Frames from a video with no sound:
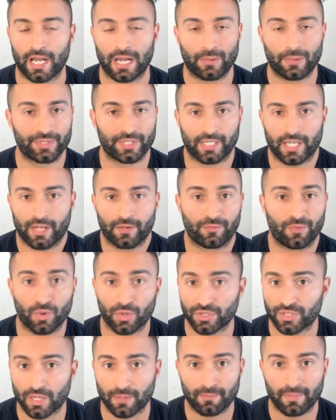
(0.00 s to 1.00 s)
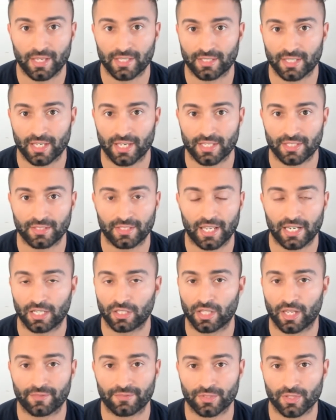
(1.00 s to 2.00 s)
I was again focused on business, dating
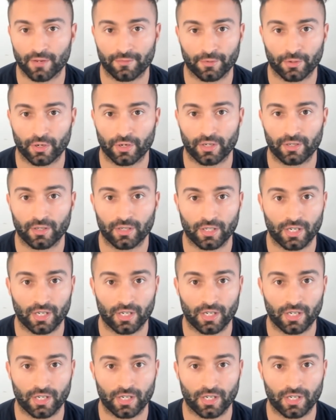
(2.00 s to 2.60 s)
life suffered,